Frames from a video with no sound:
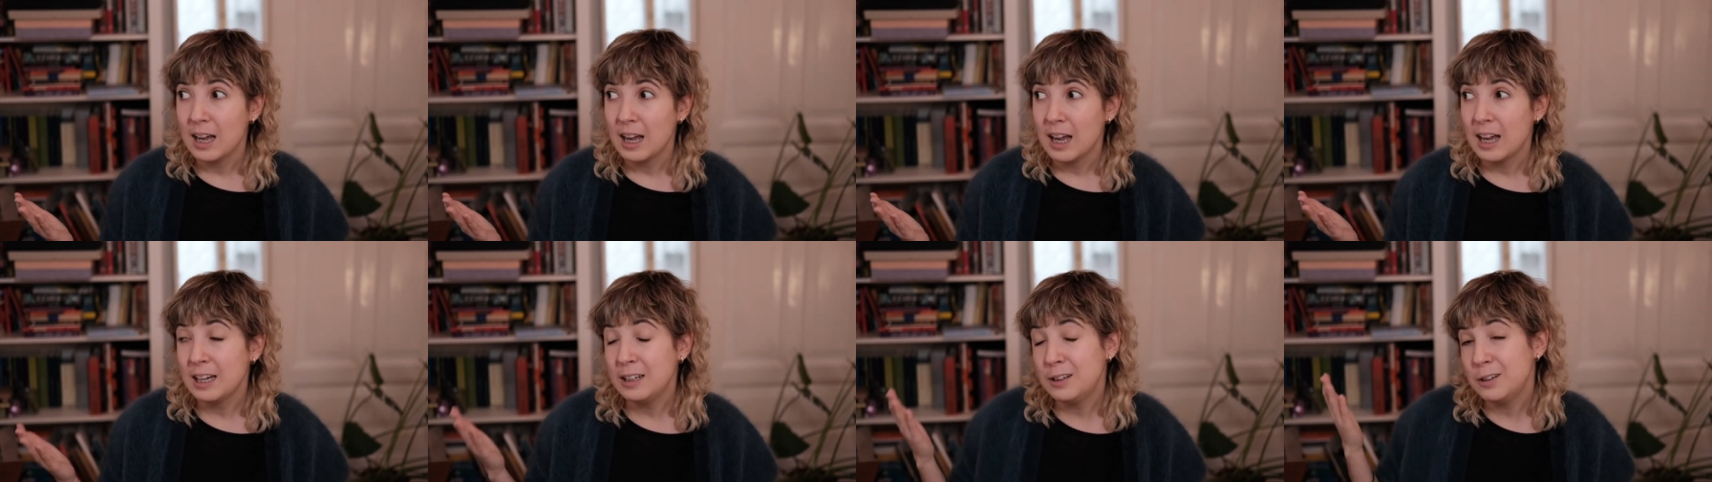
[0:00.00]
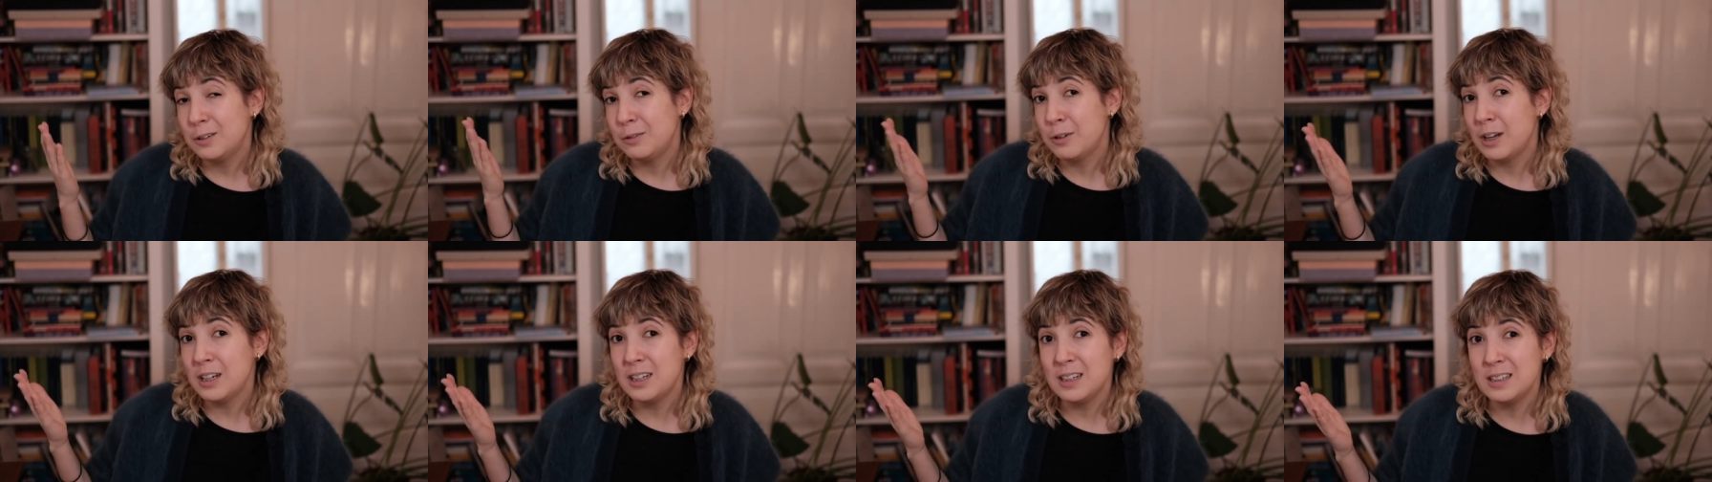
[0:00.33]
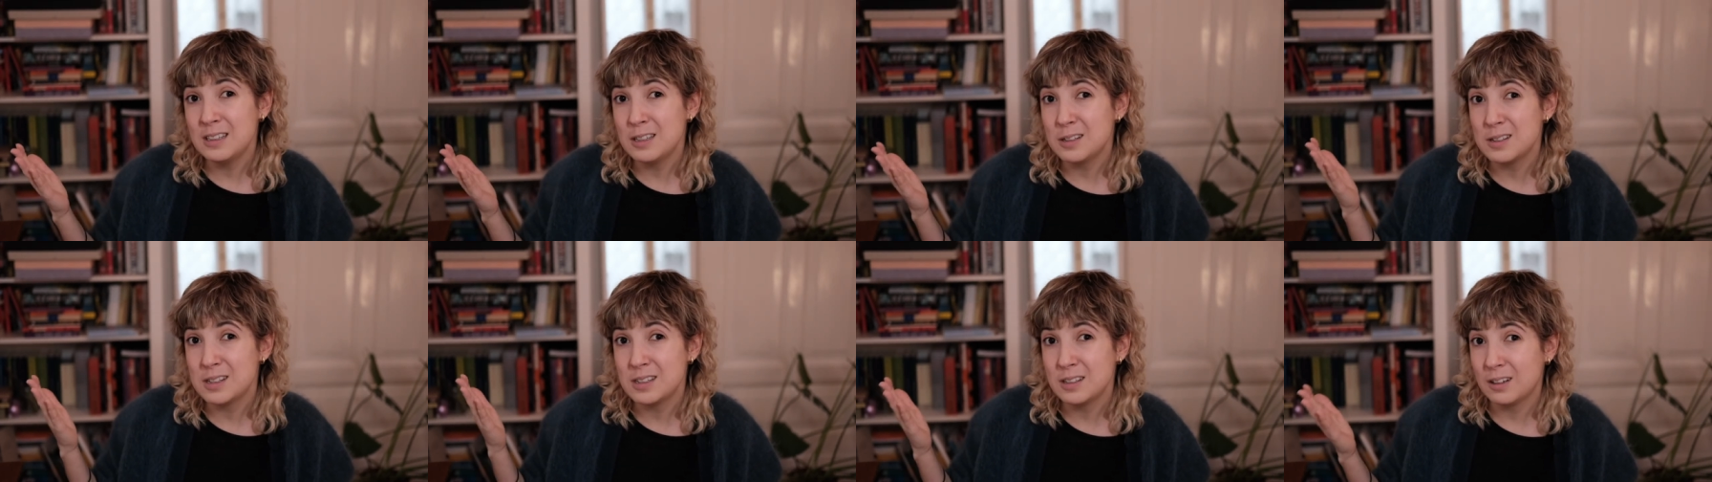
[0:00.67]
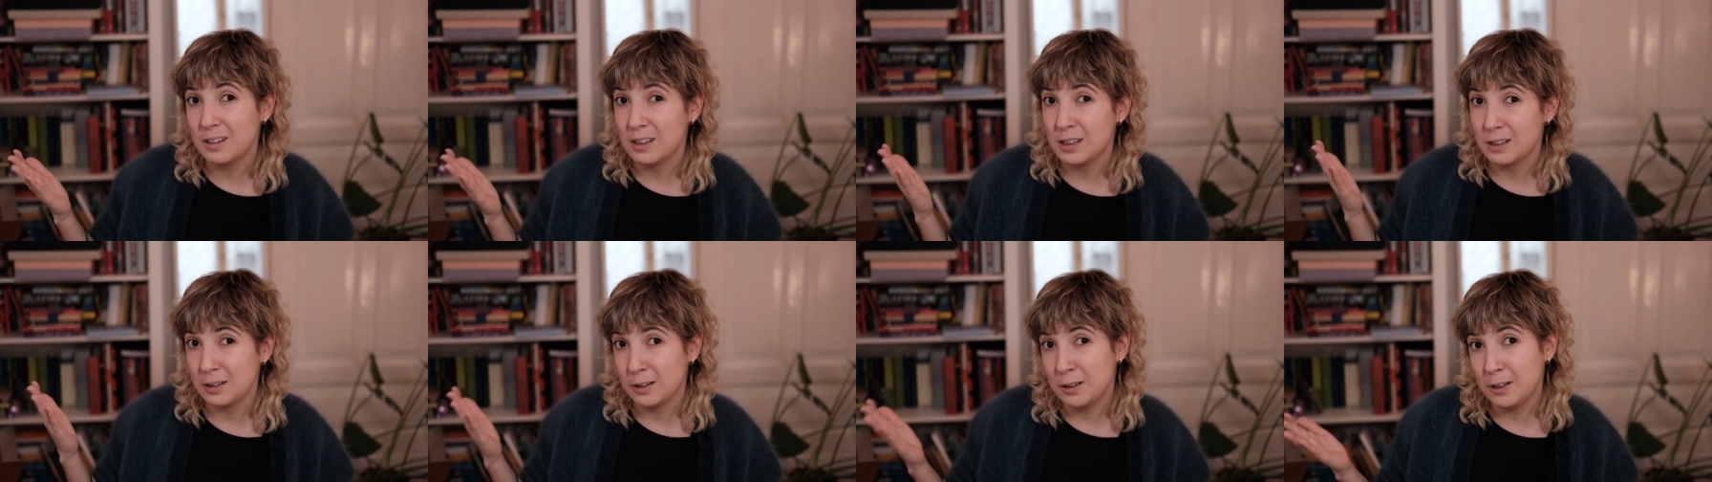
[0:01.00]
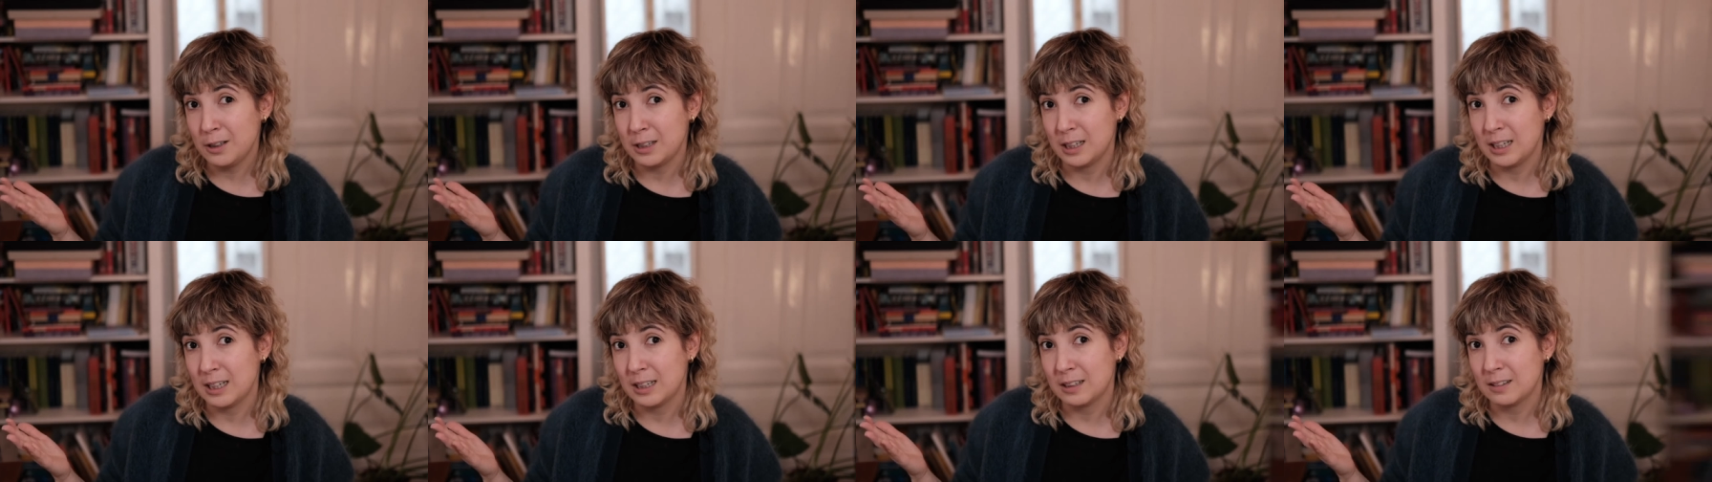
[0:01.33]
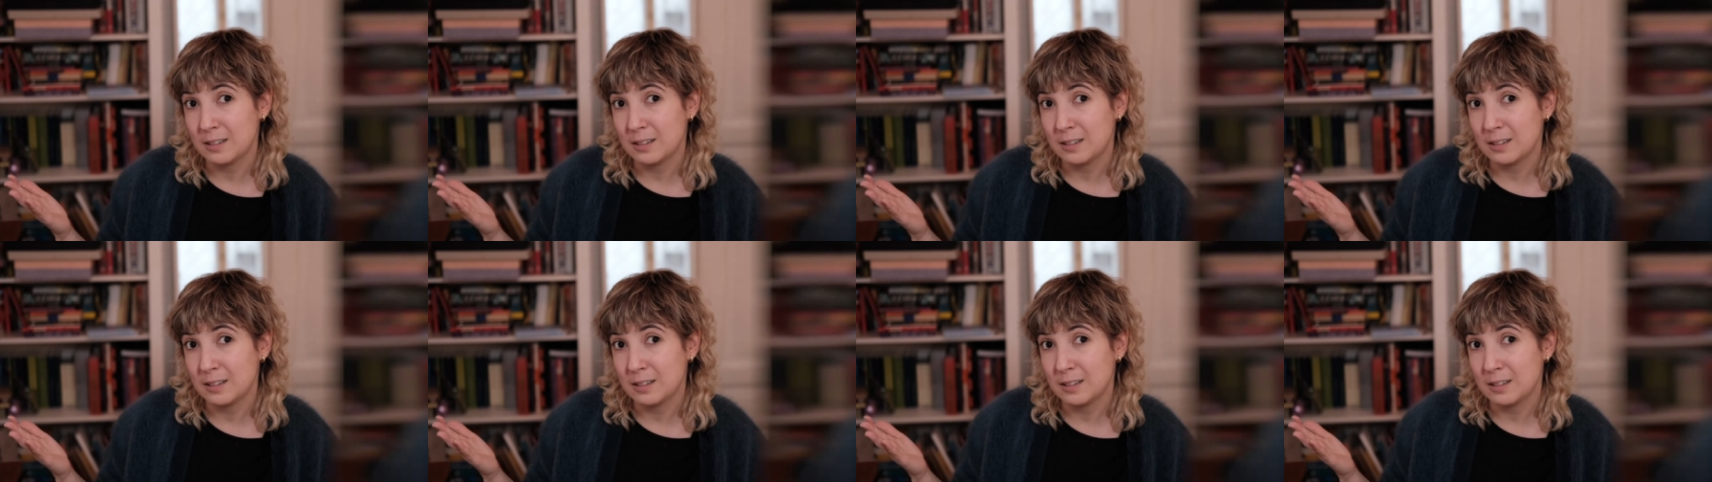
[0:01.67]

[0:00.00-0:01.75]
and you're ready to start learning.